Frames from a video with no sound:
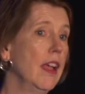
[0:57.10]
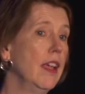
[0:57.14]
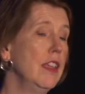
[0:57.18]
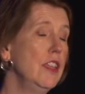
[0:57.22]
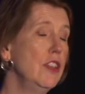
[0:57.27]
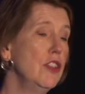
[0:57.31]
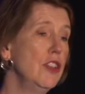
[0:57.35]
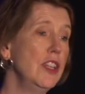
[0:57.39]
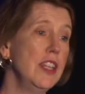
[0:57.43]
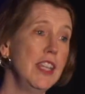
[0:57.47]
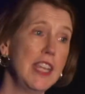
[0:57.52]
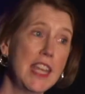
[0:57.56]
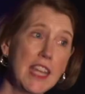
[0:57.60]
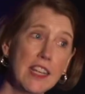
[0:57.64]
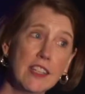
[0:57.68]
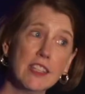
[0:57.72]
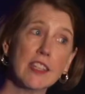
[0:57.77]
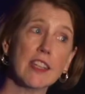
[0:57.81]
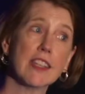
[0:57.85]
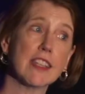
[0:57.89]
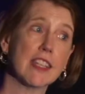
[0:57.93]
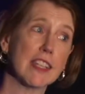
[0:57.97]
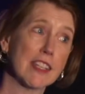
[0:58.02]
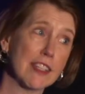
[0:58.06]
You need
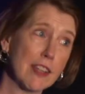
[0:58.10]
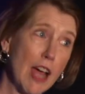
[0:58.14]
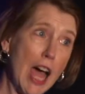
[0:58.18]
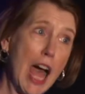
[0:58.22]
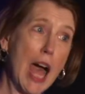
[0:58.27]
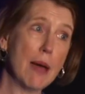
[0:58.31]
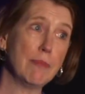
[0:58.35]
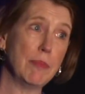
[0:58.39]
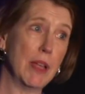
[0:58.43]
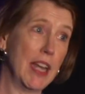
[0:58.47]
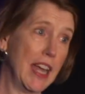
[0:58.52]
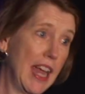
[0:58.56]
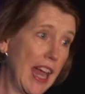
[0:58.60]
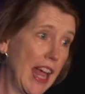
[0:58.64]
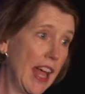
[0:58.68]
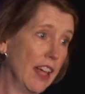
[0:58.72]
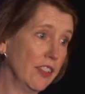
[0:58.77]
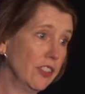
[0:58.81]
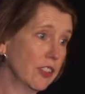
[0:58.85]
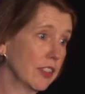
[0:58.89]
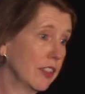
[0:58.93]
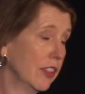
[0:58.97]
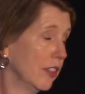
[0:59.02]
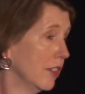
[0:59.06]
to stop and
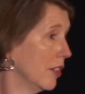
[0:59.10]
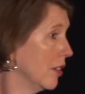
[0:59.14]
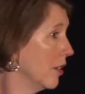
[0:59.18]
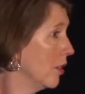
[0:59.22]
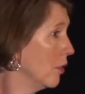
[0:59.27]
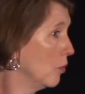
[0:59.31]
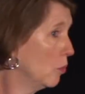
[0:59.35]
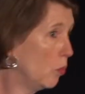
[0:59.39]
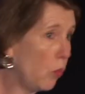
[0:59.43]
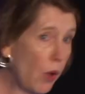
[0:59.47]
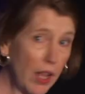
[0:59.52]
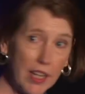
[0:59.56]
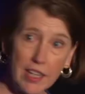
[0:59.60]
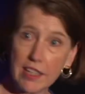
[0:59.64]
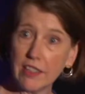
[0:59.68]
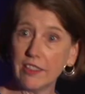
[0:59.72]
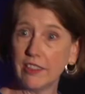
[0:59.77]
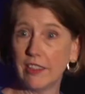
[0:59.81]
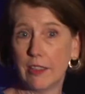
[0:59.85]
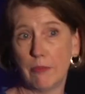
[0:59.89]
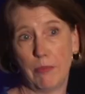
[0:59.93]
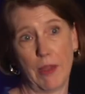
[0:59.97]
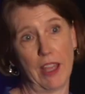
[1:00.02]
ask, what is the